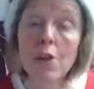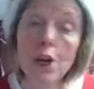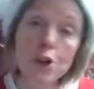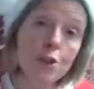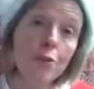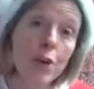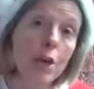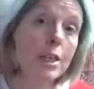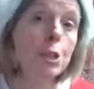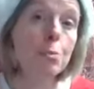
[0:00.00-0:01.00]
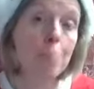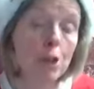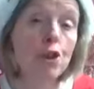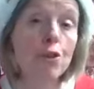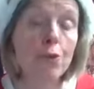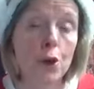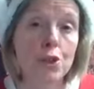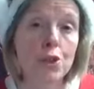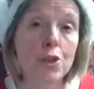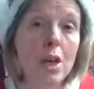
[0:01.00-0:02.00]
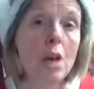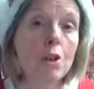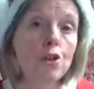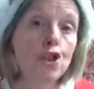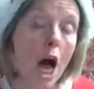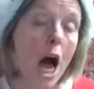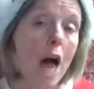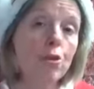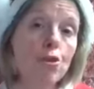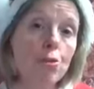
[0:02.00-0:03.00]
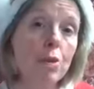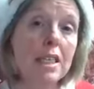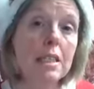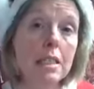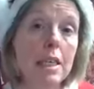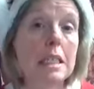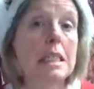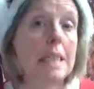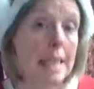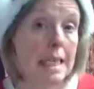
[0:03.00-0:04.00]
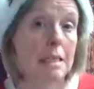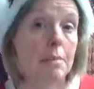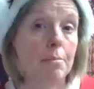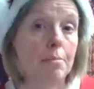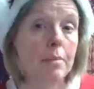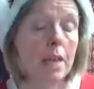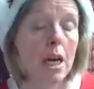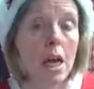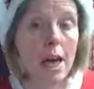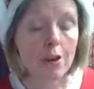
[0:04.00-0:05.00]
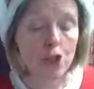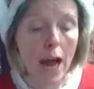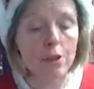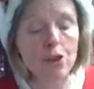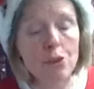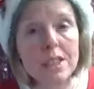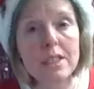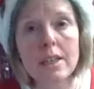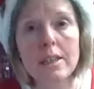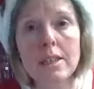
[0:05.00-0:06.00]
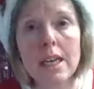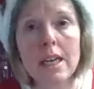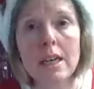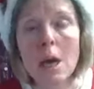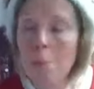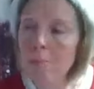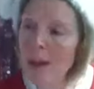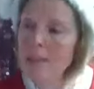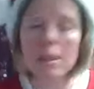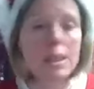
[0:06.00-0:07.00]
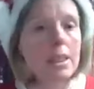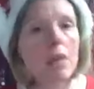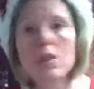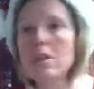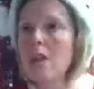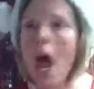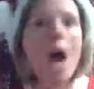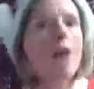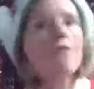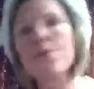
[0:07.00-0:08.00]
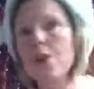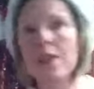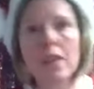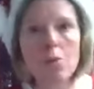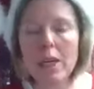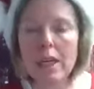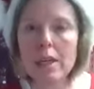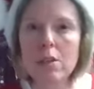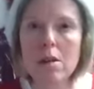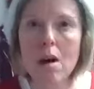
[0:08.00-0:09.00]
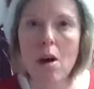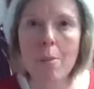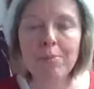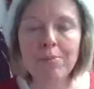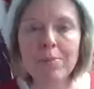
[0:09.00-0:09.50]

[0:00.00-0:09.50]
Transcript: There's a very special verse, John 3:16. And John 3:16 basically tells us everything we need to know.